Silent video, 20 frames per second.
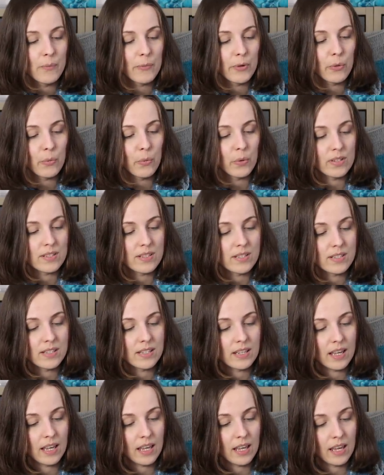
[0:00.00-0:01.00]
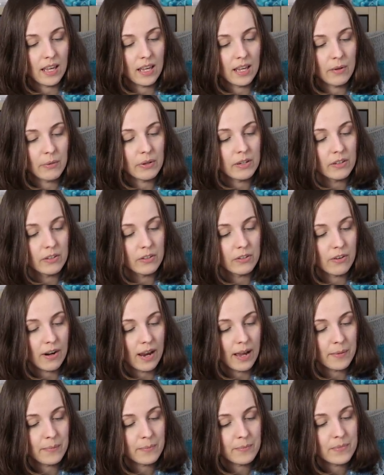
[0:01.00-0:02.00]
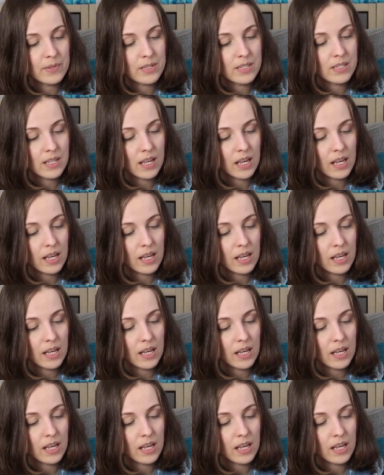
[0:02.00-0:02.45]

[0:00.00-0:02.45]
per 1 k, 100 grams.